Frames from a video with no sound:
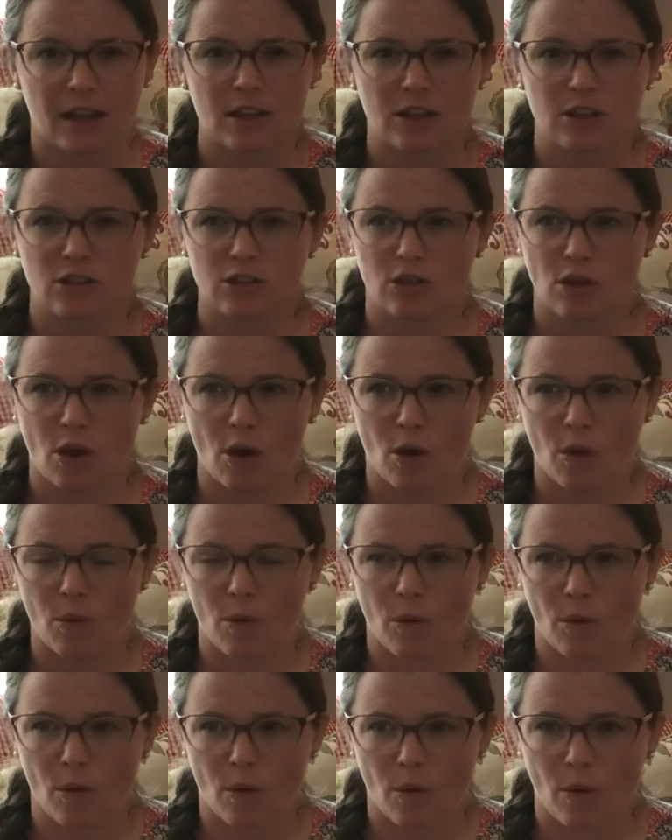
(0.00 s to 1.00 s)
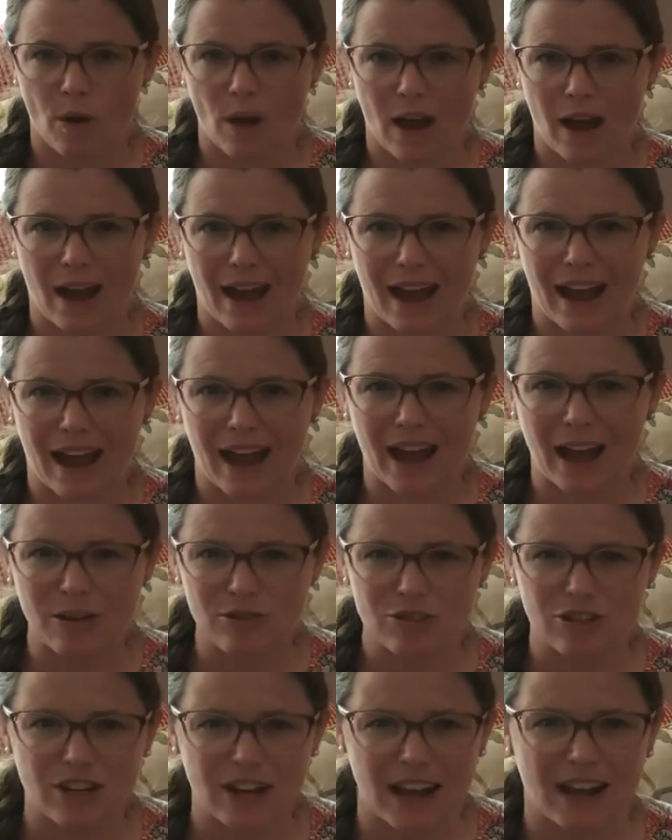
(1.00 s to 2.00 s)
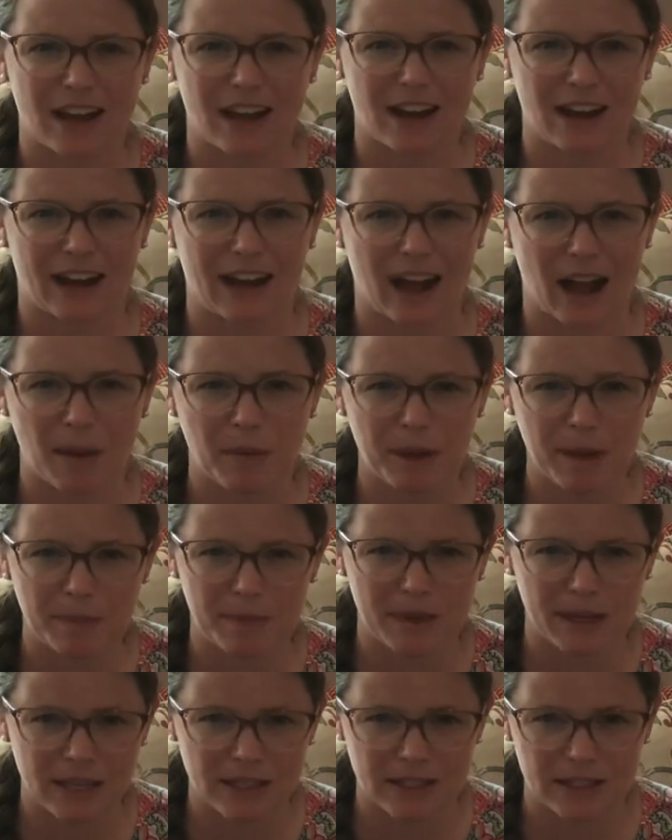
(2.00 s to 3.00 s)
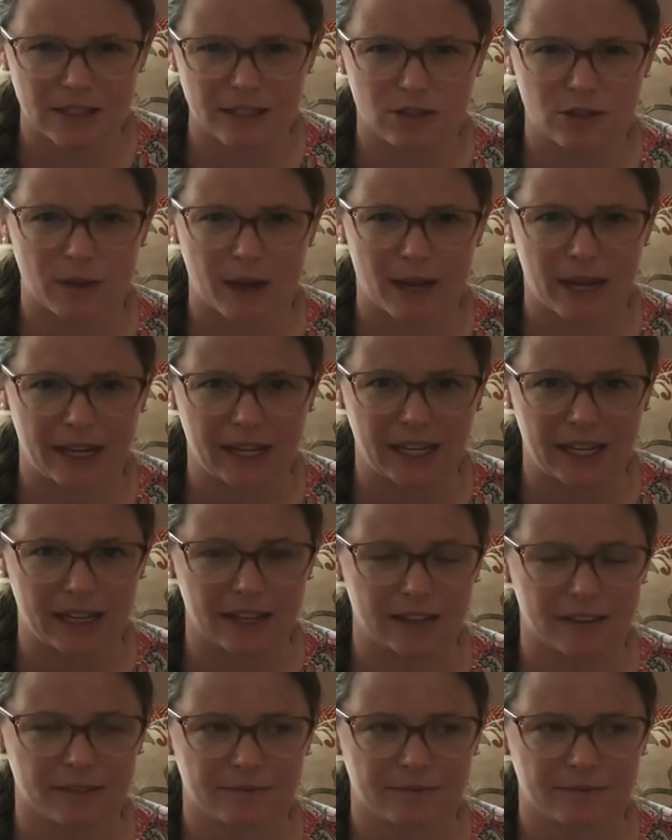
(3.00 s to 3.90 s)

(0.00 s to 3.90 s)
So how should I cut it? How many pieces do I need?